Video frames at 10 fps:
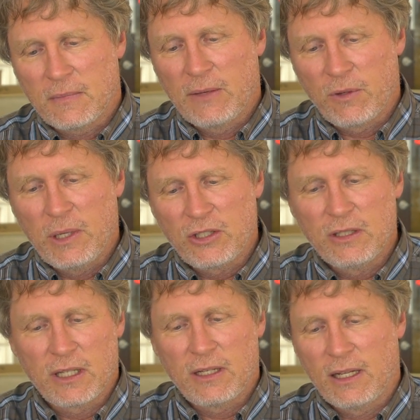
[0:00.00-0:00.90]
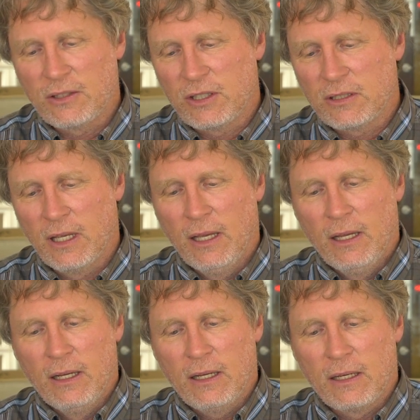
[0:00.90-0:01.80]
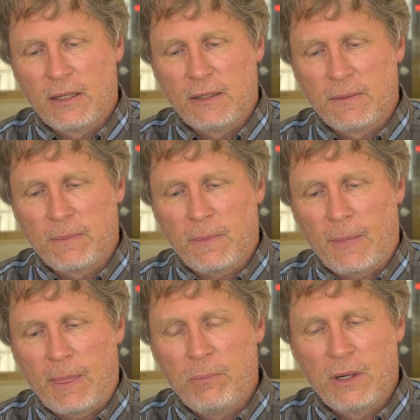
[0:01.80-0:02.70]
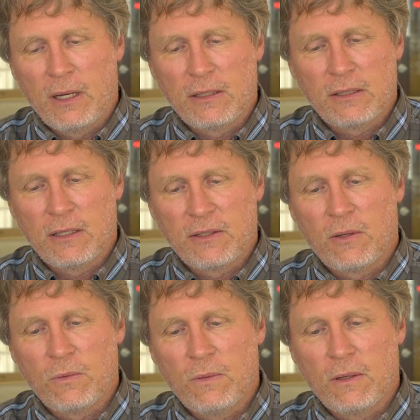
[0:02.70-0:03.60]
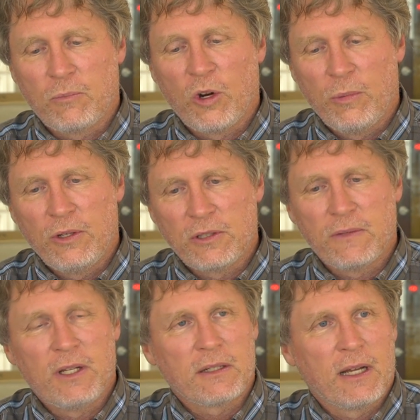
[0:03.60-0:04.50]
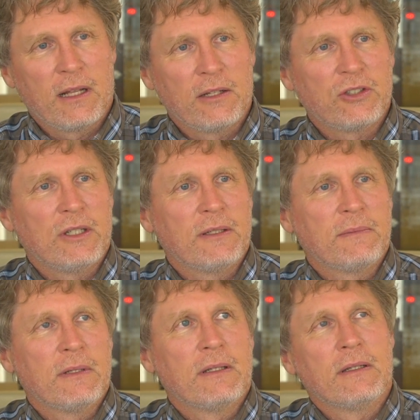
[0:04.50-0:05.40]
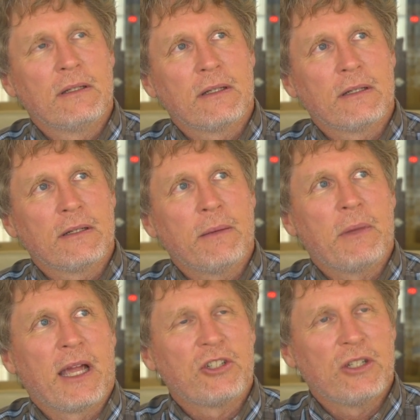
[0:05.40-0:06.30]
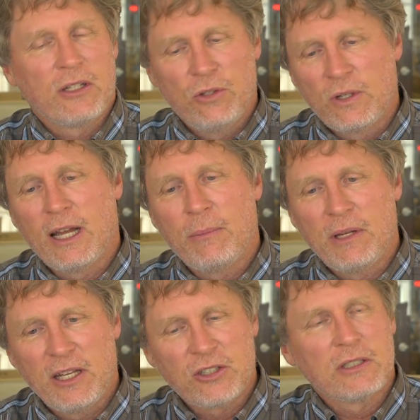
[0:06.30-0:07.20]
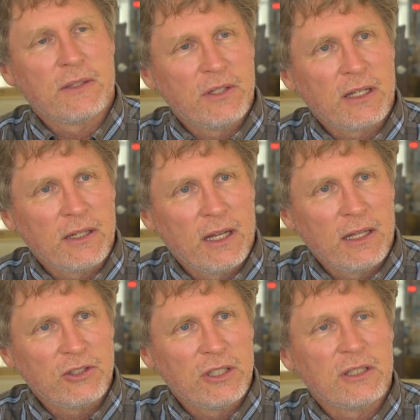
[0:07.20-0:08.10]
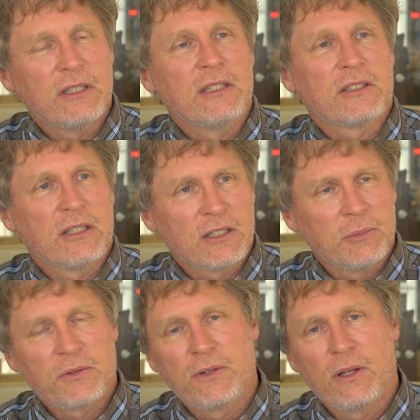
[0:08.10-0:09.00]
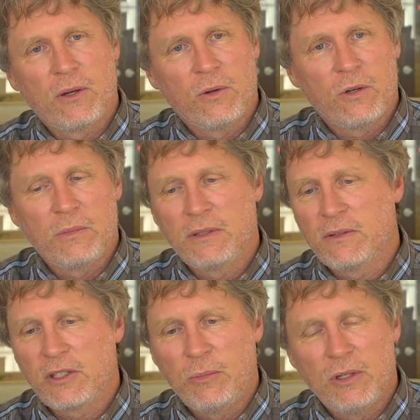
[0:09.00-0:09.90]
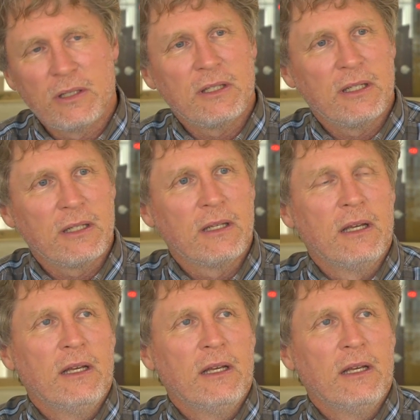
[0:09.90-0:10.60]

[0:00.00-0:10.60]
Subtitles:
information technologies, but appropriate use of technology, imagining new combinations of technologies and systems for the home and the community